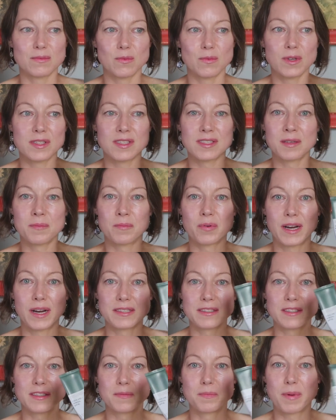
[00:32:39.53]
Wasn't
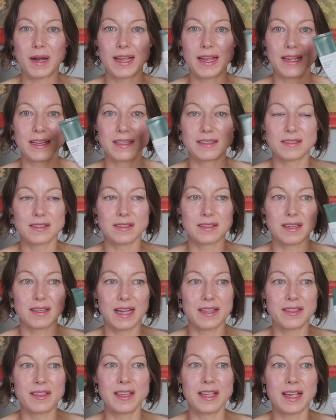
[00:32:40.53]
impressed by it.
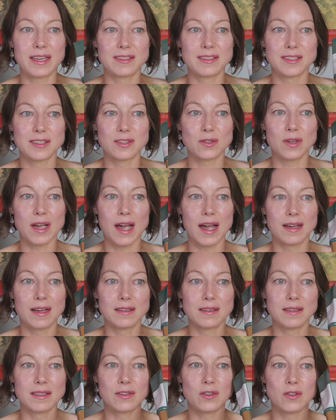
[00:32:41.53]
I think I still got
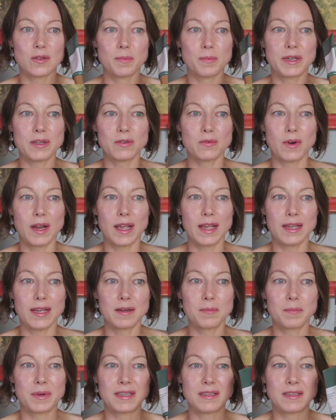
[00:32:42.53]
a little bit red,